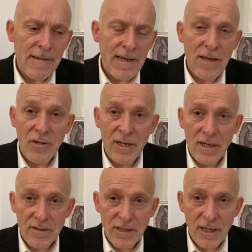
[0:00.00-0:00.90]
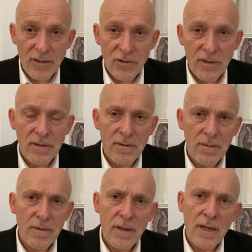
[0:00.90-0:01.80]
at the Annunciation,
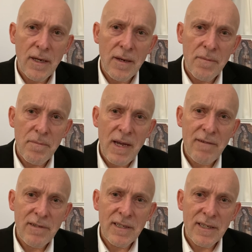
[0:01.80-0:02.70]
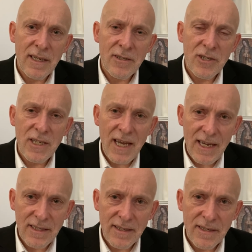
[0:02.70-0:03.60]
Mary said
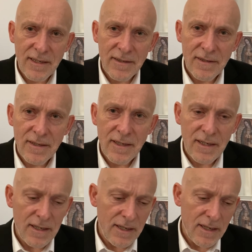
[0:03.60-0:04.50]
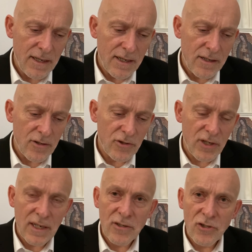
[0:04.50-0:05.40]
yes, because she
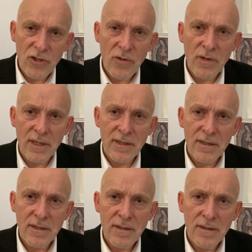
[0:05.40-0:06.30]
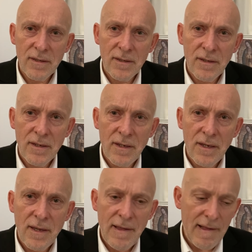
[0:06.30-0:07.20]
had a choice.
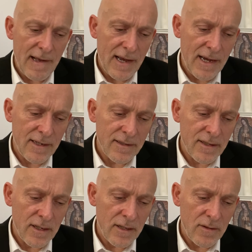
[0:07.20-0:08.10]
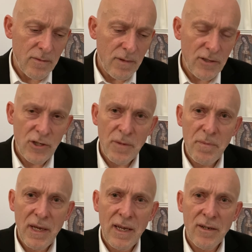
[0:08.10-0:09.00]
And when she
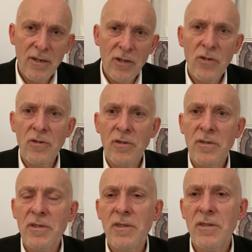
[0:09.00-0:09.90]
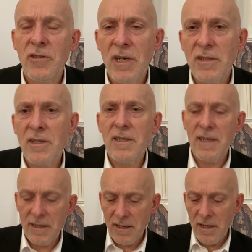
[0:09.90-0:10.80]
appeared at Lourdes, she actually
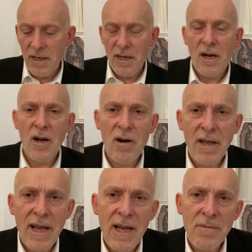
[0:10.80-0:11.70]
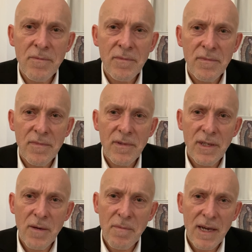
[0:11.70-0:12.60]
said, I am
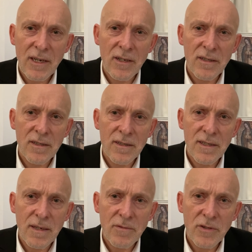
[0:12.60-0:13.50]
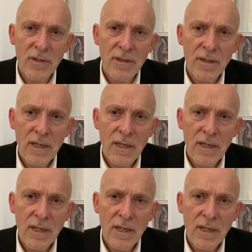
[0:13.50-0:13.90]
the Immaculate Conception.